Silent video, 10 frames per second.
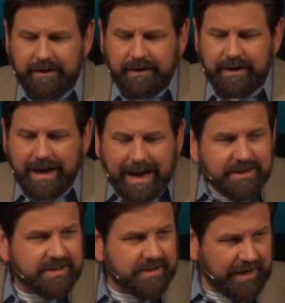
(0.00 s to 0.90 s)
And
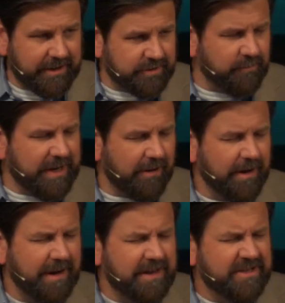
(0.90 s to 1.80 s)
as such, we are
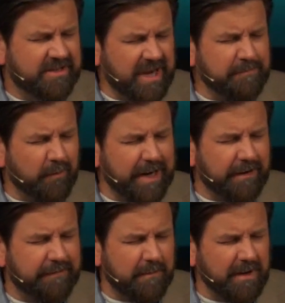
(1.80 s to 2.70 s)

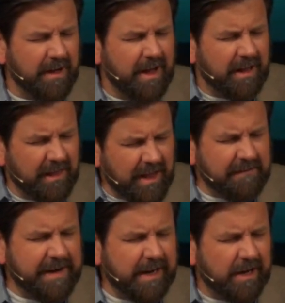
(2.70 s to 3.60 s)
separated from the
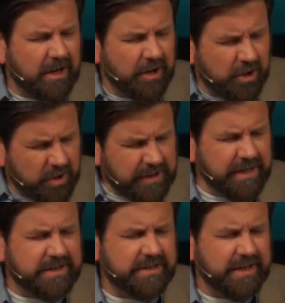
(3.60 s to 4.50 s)
loving
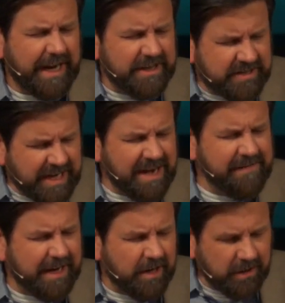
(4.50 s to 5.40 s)
goodness and
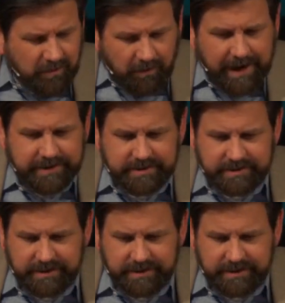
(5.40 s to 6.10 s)
saving grace